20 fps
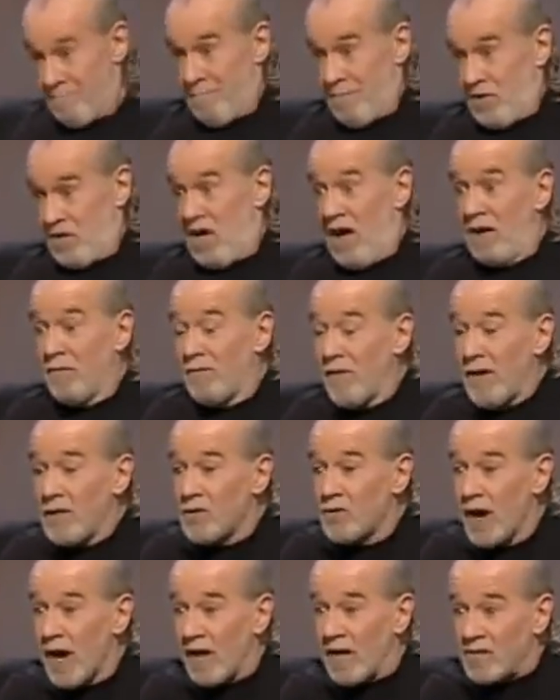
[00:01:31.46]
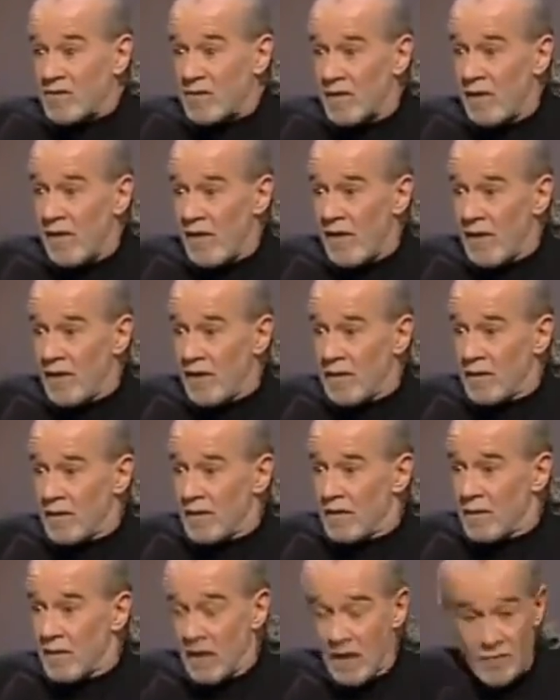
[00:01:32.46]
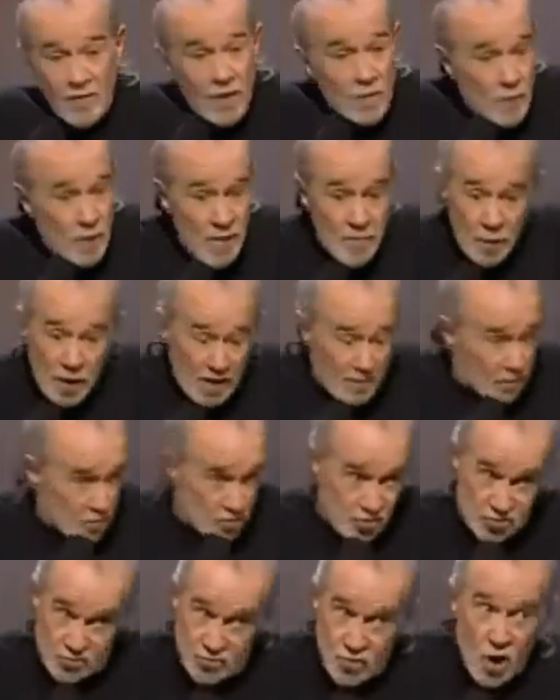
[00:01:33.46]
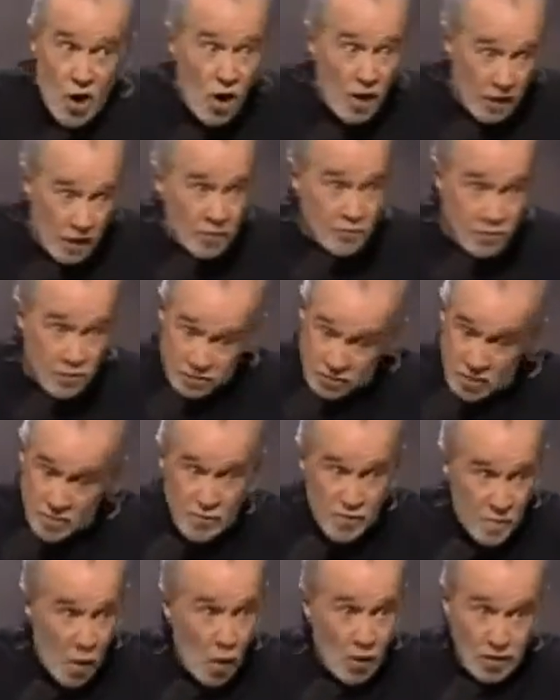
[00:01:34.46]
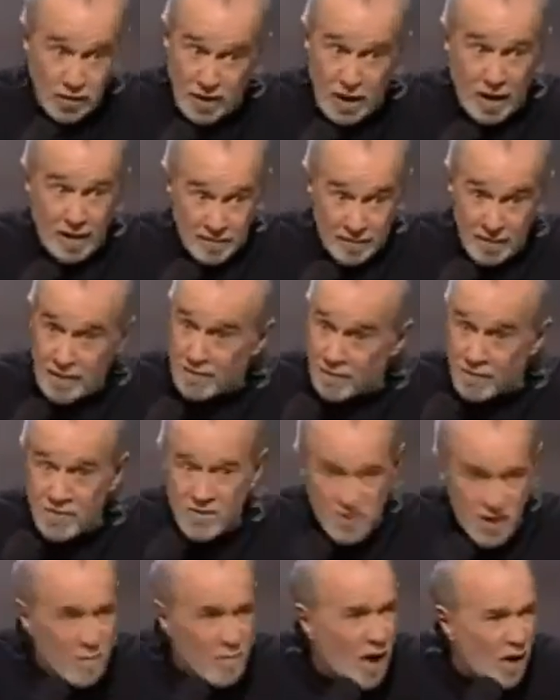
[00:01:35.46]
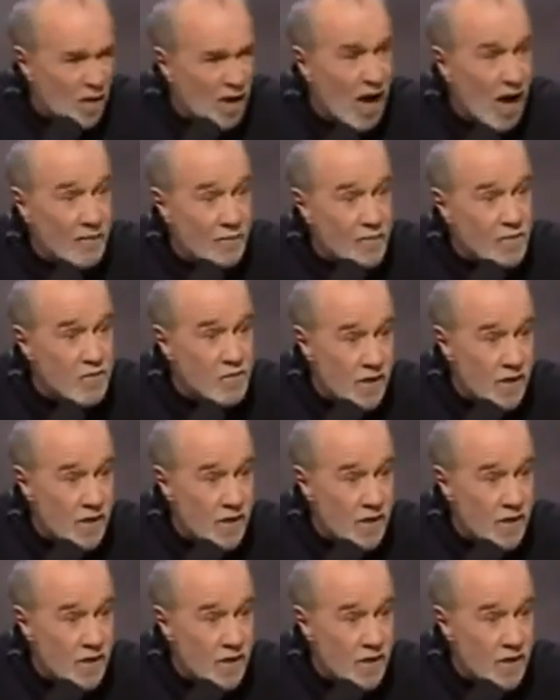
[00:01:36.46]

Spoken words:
Self-interest. Living people have a strong interest in promoting the idea that somehow life is